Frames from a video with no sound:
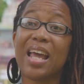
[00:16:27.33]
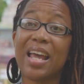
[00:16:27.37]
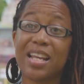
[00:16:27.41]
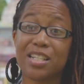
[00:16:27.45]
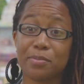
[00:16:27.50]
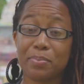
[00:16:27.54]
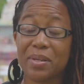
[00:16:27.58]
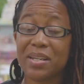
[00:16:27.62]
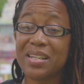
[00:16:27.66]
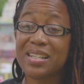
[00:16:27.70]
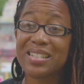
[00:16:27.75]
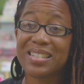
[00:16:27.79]

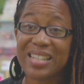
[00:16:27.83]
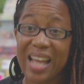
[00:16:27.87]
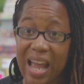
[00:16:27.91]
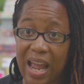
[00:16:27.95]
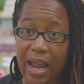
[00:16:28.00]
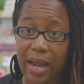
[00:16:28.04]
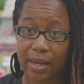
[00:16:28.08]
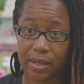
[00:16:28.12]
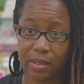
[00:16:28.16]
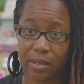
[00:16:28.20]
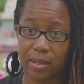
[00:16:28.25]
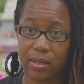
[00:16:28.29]
has been
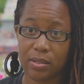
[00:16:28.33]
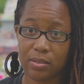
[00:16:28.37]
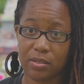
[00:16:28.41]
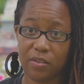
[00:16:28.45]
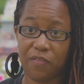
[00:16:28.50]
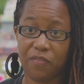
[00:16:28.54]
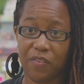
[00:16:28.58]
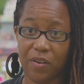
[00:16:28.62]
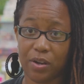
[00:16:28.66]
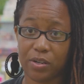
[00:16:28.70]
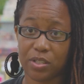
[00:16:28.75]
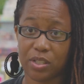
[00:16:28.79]
designed to
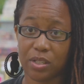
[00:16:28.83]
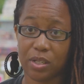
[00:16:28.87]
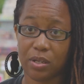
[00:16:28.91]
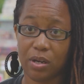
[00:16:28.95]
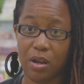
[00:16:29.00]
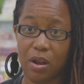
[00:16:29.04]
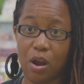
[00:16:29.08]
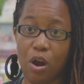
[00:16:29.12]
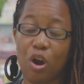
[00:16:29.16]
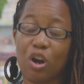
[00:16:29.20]
function.